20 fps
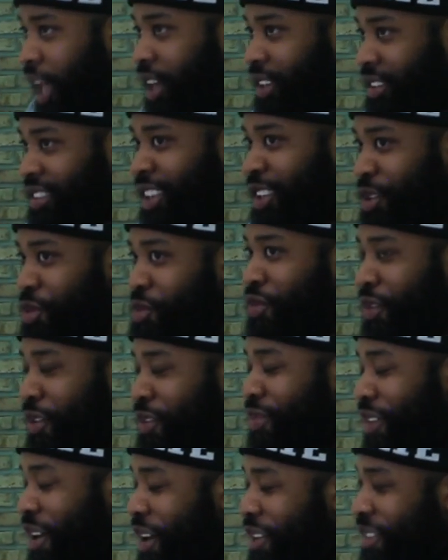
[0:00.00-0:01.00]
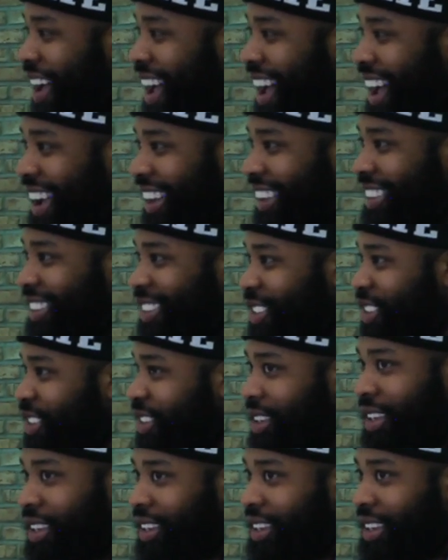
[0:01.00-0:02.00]
You gotta say you from Far Rock. Like
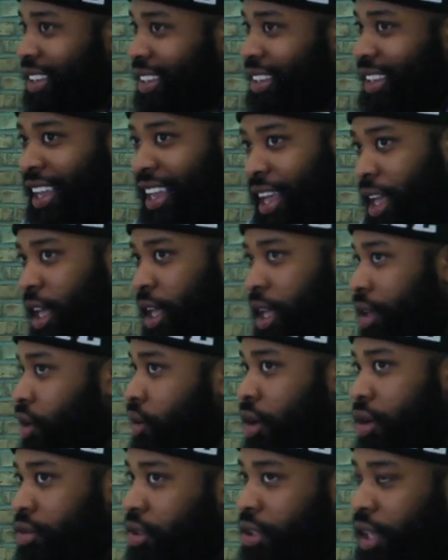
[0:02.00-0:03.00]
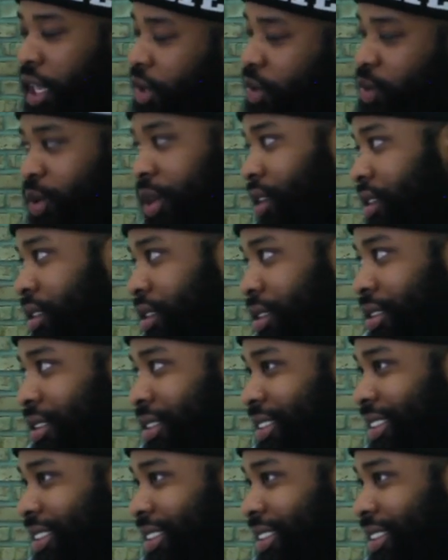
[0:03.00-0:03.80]
you're not. Yeah, like, you don't say Queens.